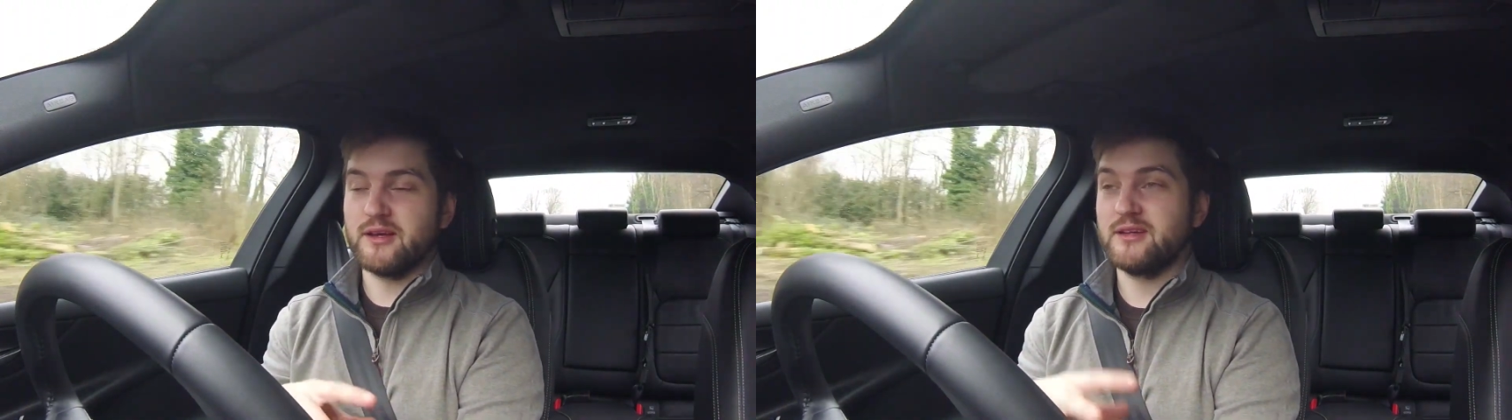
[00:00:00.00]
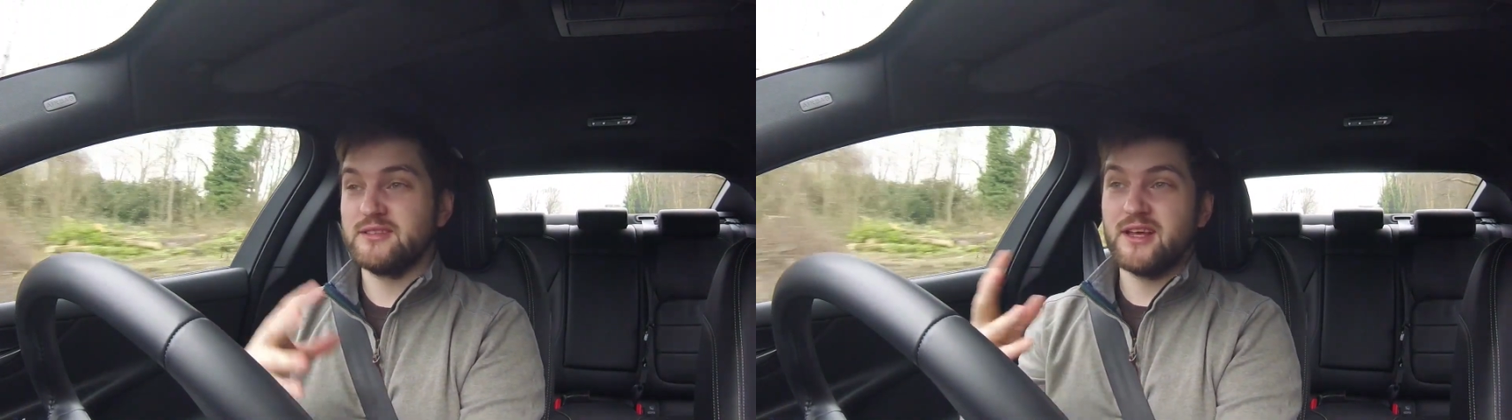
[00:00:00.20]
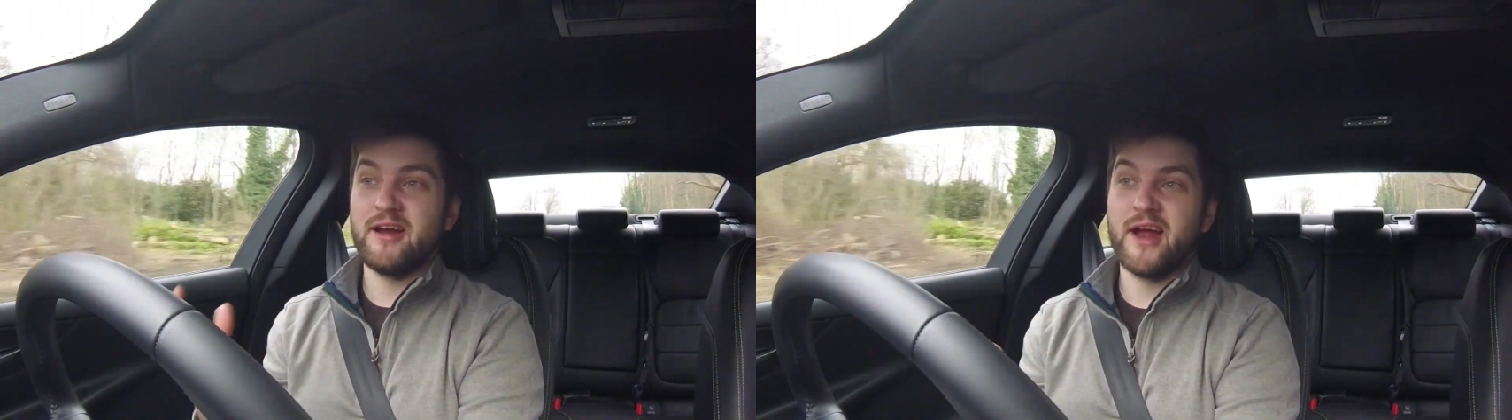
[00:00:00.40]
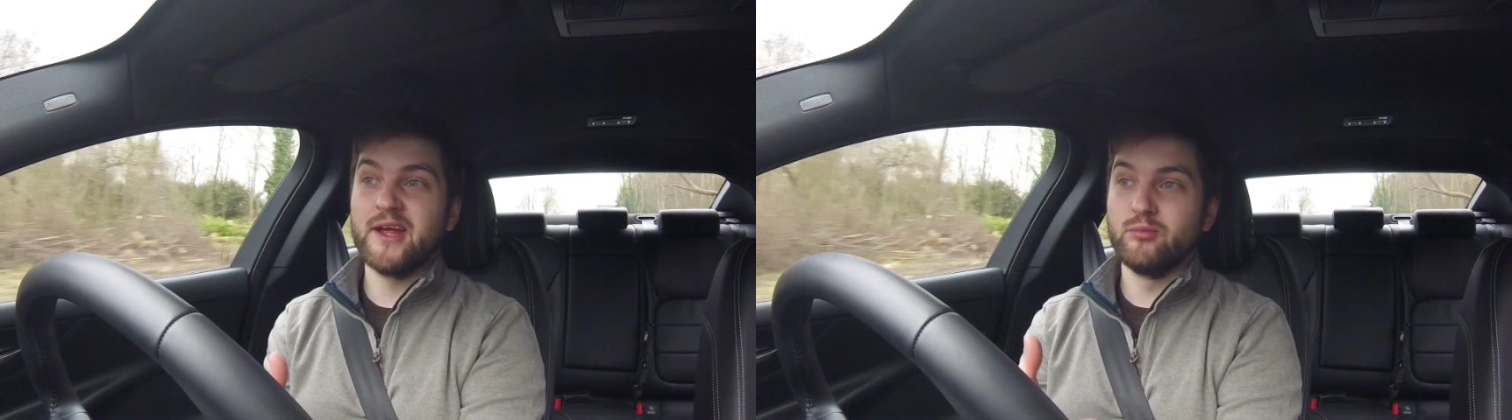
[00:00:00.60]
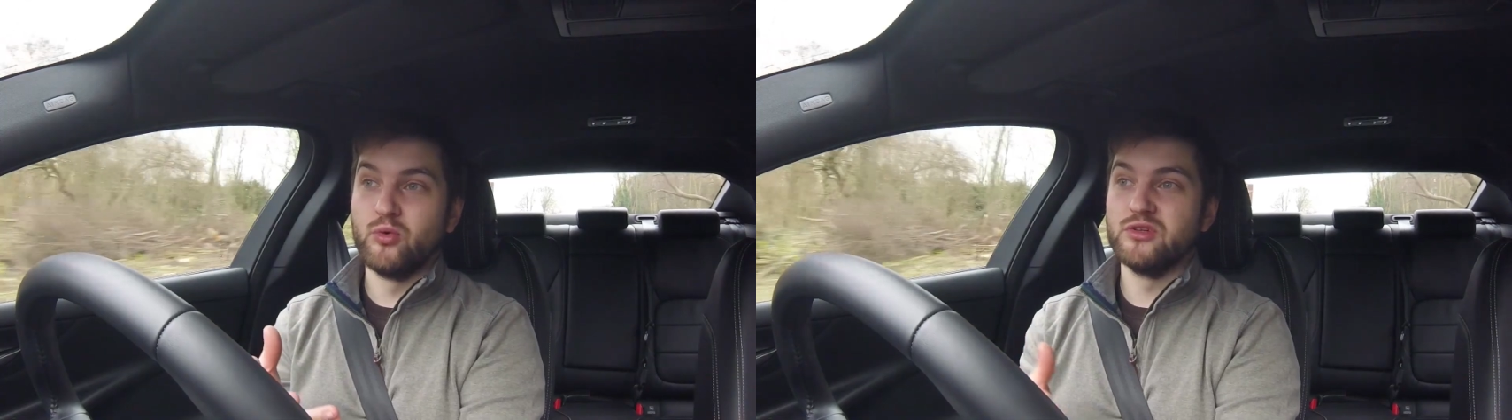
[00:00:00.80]
because their
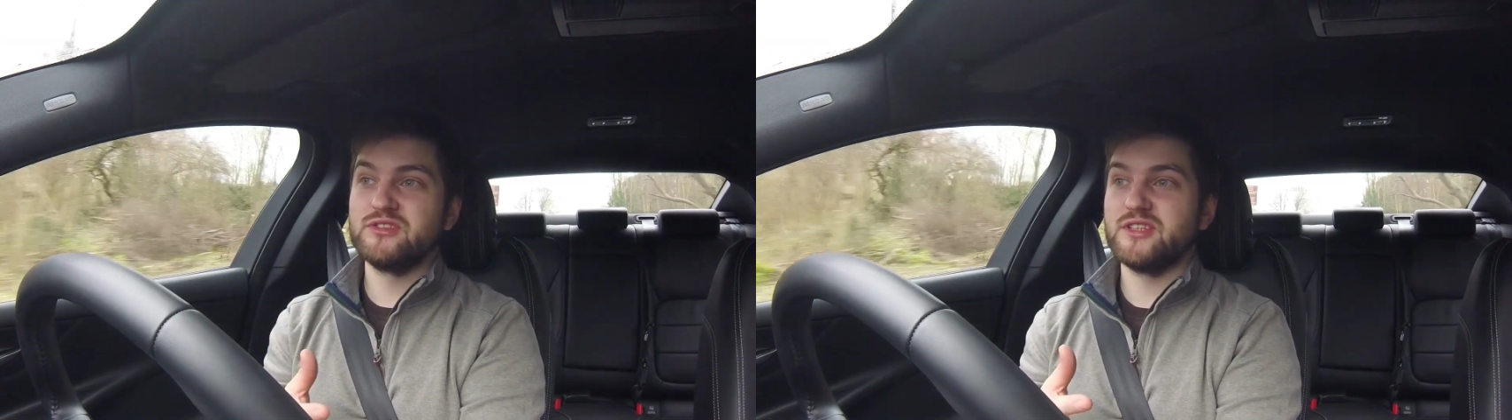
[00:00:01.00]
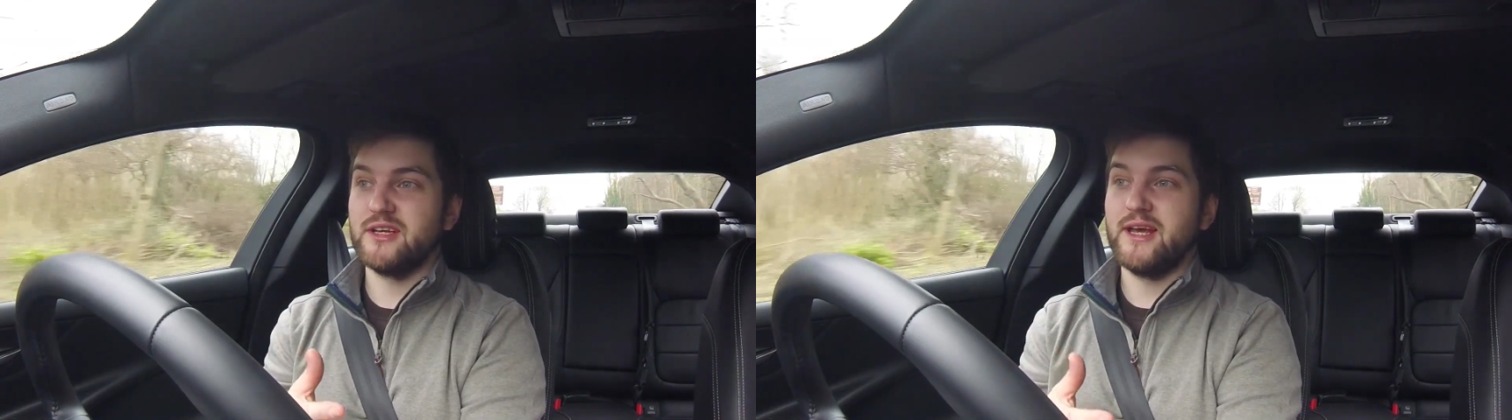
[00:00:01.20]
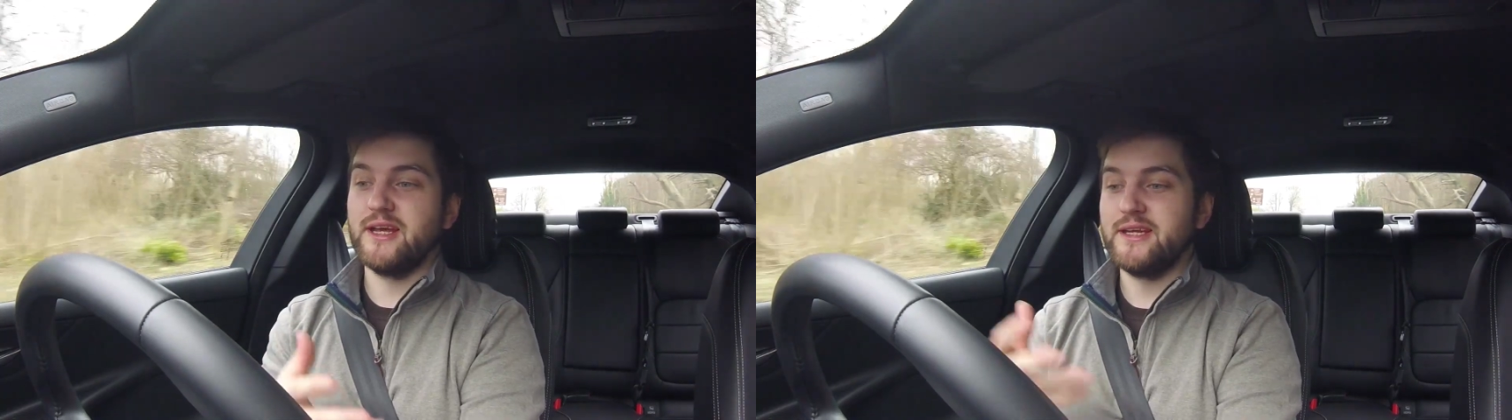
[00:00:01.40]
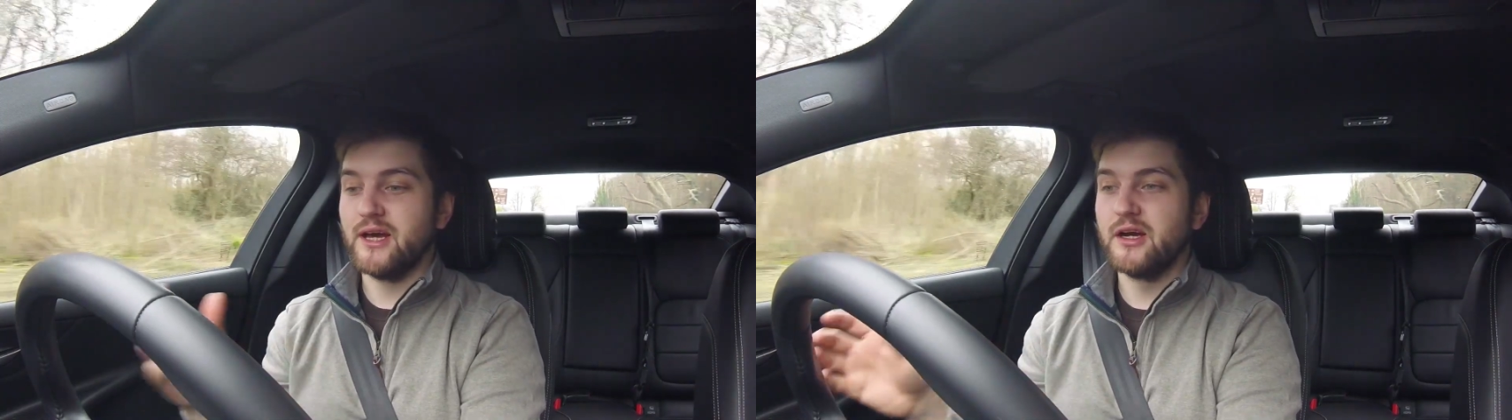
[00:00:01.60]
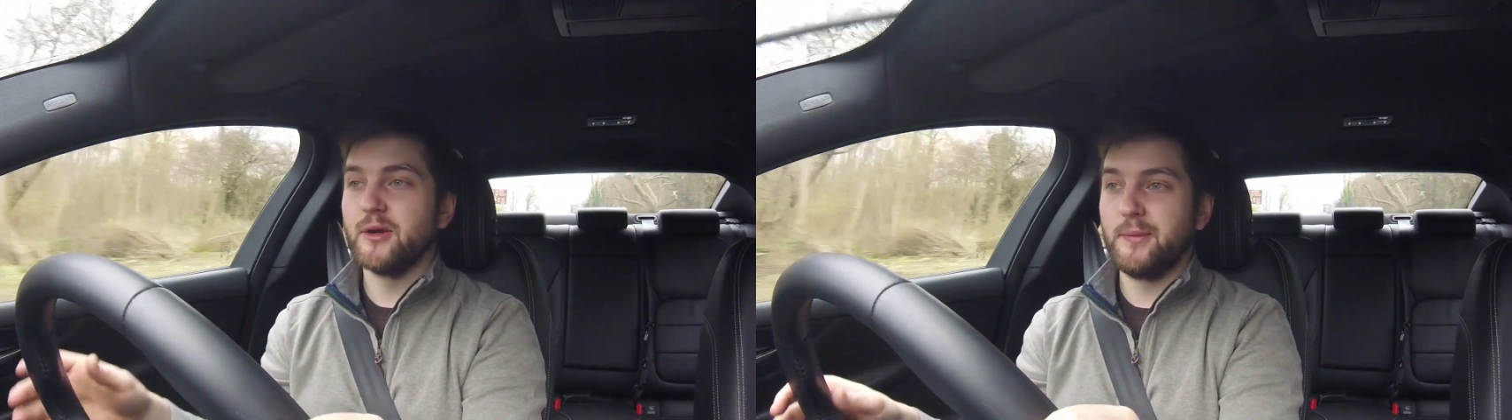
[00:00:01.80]
aim was to hit
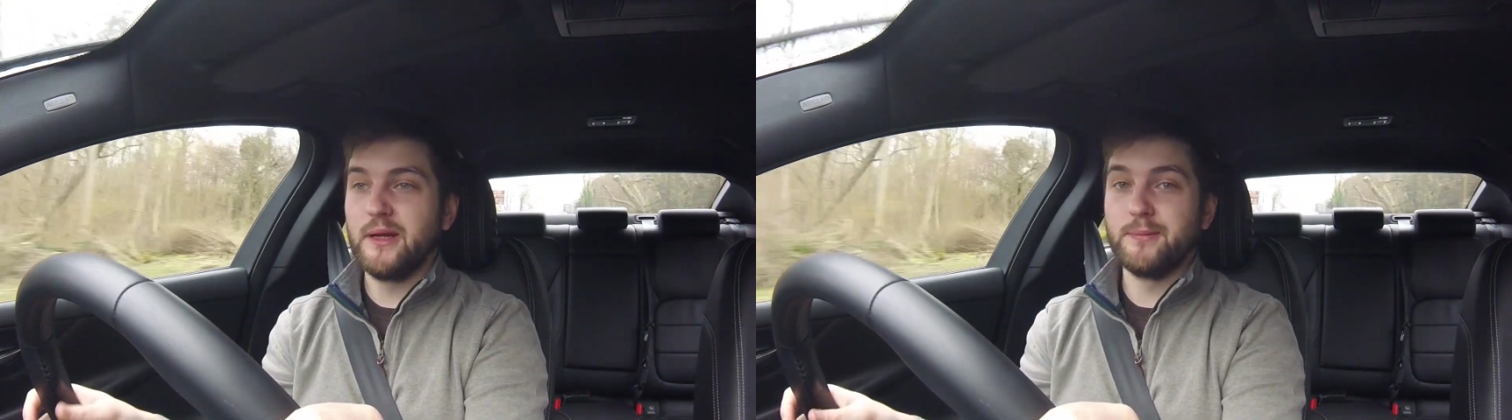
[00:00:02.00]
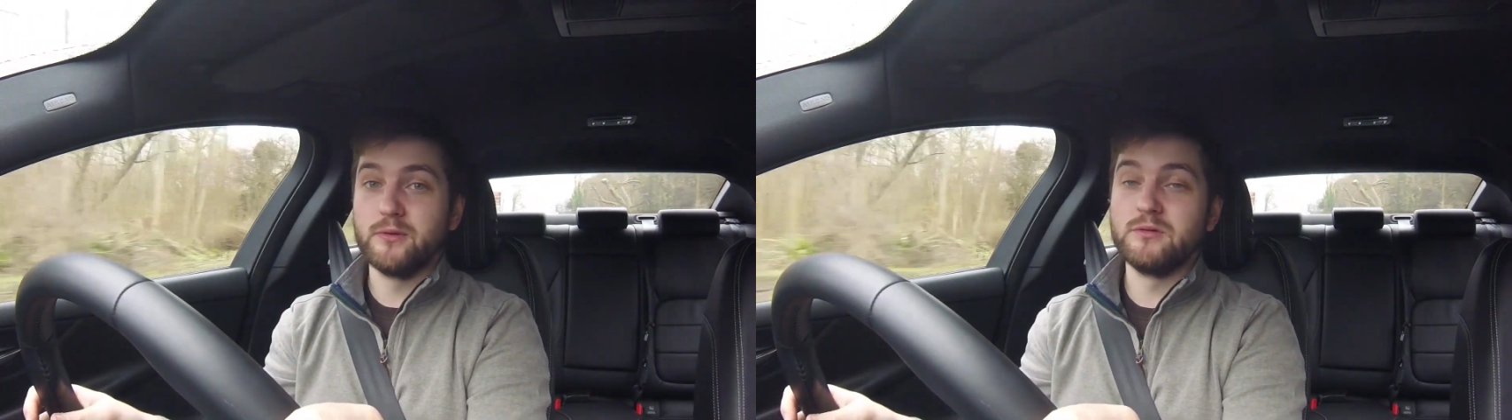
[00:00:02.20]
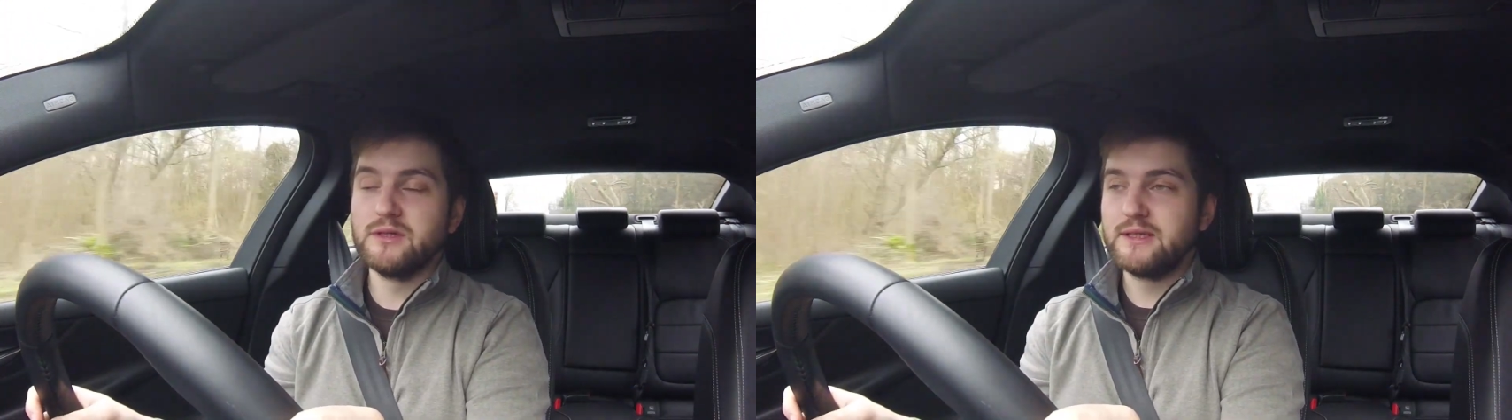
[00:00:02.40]
younger people.